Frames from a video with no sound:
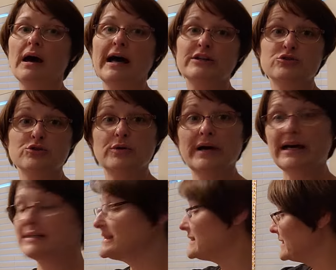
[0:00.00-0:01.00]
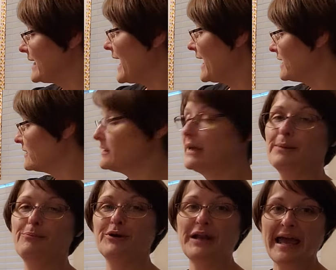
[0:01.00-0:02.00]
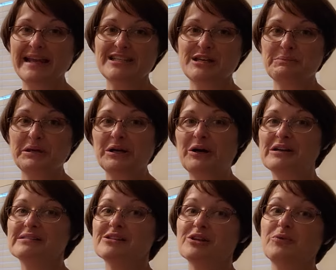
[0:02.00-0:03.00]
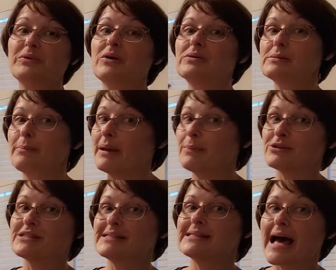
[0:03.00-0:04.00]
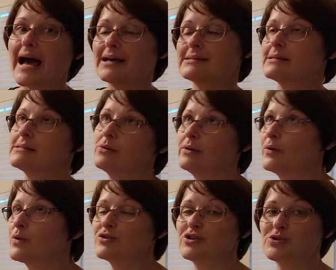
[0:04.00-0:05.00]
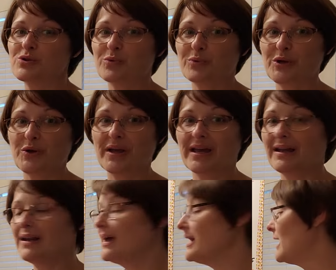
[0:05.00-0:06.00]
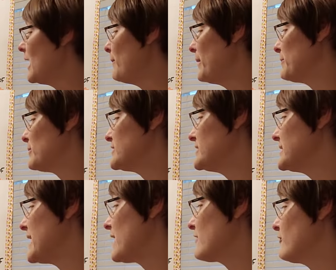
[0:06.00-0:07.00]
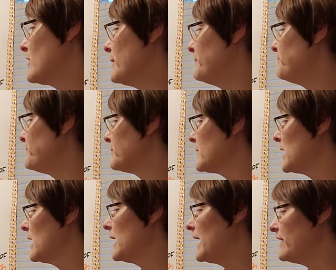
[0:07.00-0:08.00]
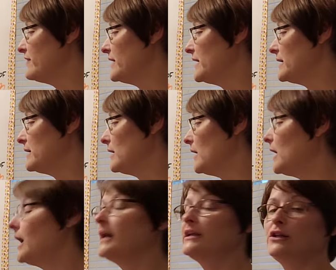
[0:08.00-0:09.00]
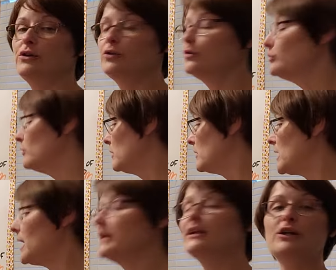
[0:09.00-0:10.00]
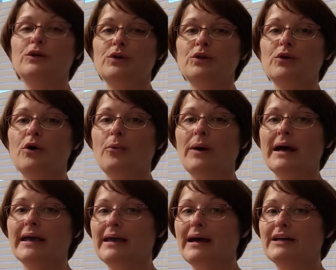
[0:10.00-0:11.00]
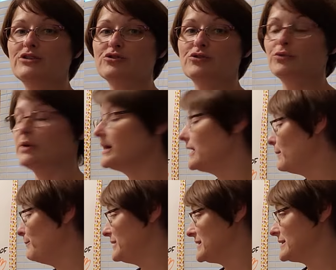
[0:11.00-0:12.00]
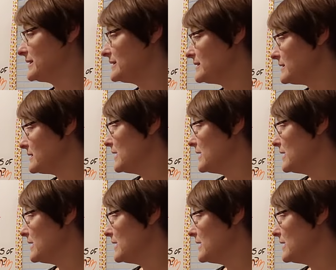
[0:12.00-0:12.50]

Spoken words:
I drew a sack that I put HEB on, so you would know it's a paper sack. So that's the only grocery store where you can get a paper sack from. And then Honolulu, Hawaii, I drew a hibiscus.